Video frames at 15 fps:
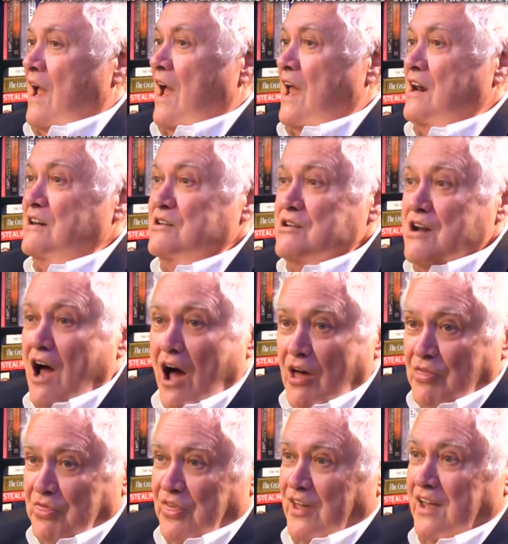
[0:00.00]
and
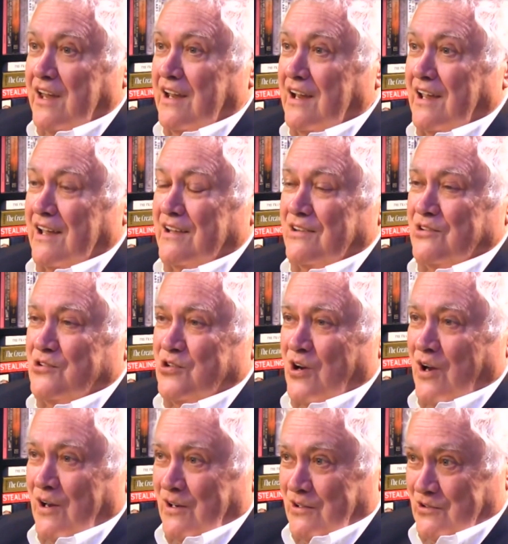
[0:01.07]
nothing can
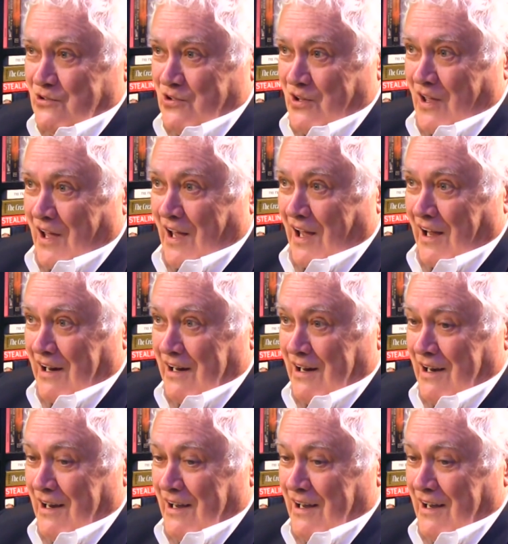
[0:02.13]
change that